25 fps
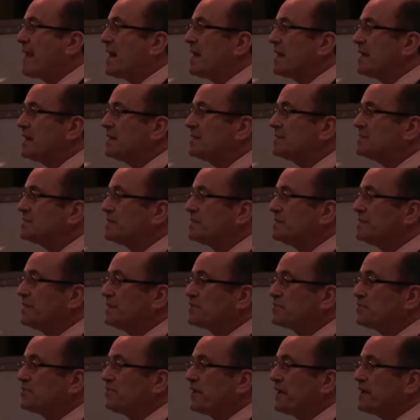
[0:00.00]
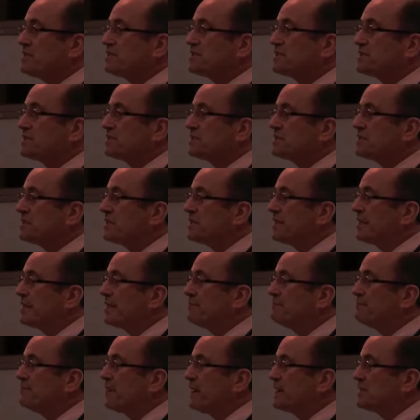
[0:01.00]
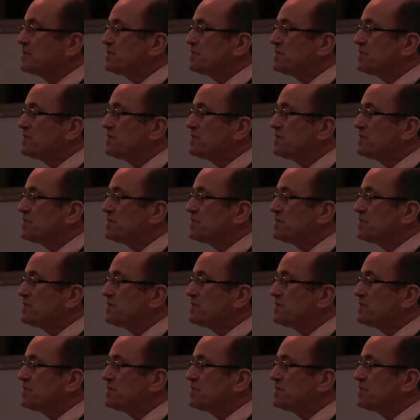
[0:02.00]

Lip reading: And let's face it, by